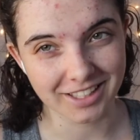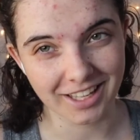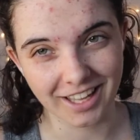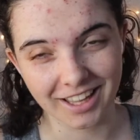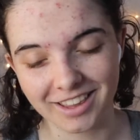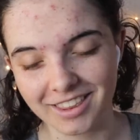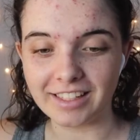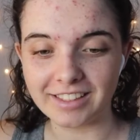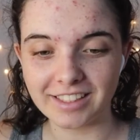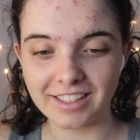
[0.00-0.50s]

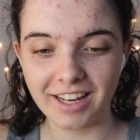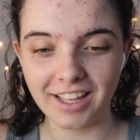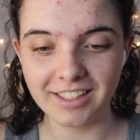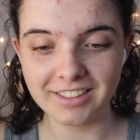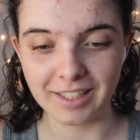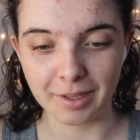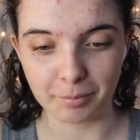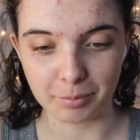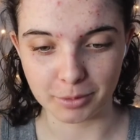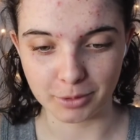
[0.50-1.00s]
Death, and
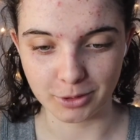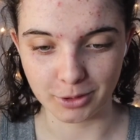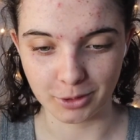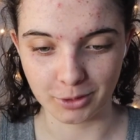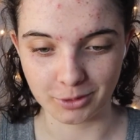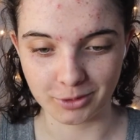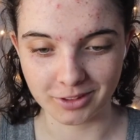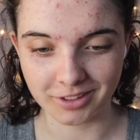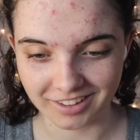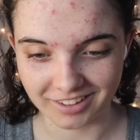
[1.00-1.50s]
today's
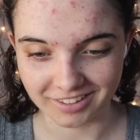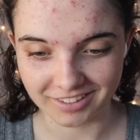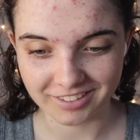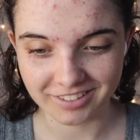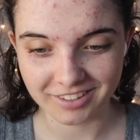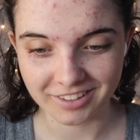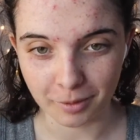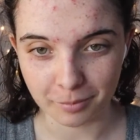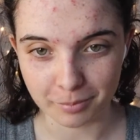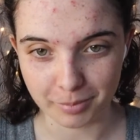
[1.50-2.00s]
episode
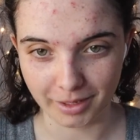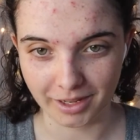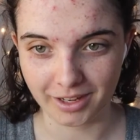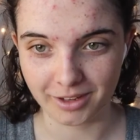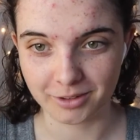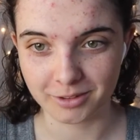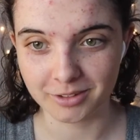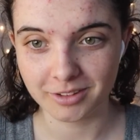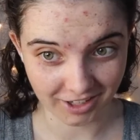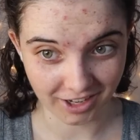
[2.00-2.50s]
is
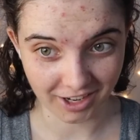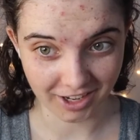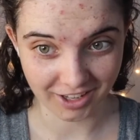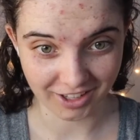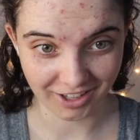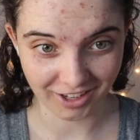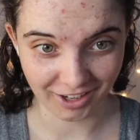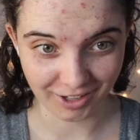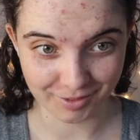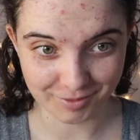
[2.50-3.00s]
about
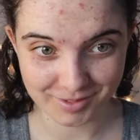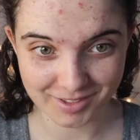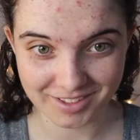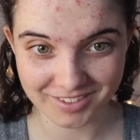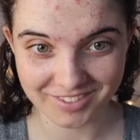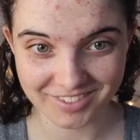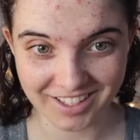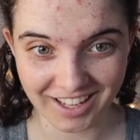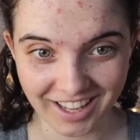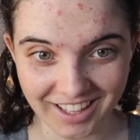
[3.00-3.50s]
types
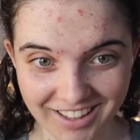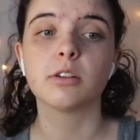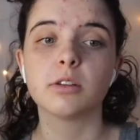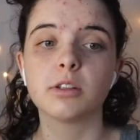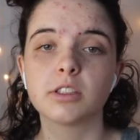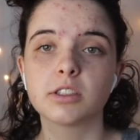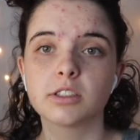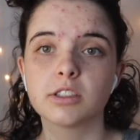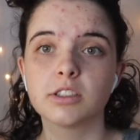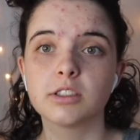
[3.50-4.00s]
of death. So
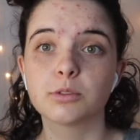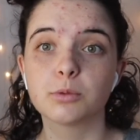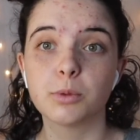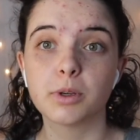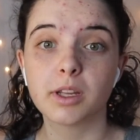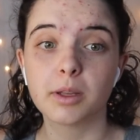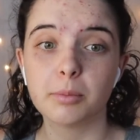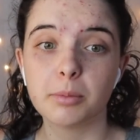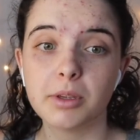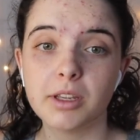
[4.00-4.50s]
here's this
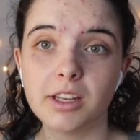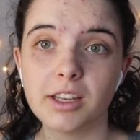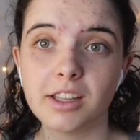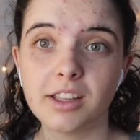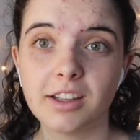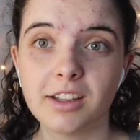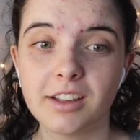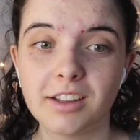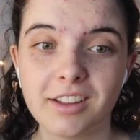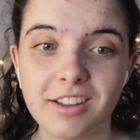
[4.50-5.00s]

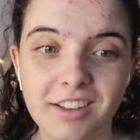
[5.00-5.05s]
Wikipedia.